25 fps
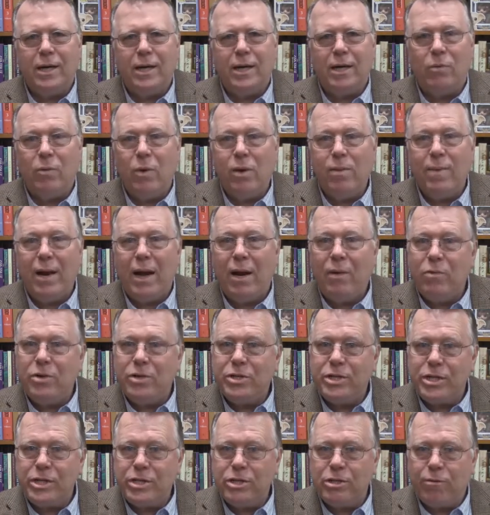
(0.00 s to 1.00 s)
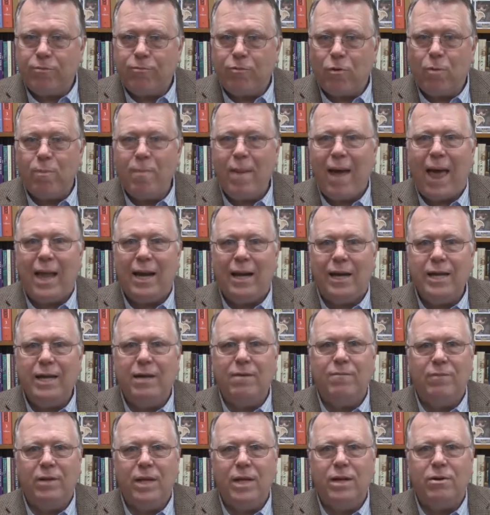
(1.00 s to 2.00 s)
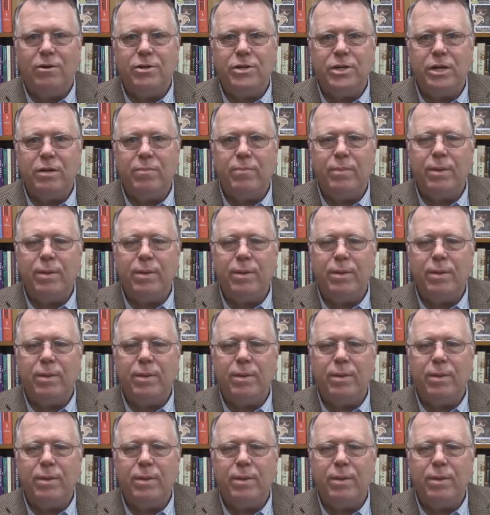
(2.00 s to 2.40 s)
We may resist the formality of liturgy,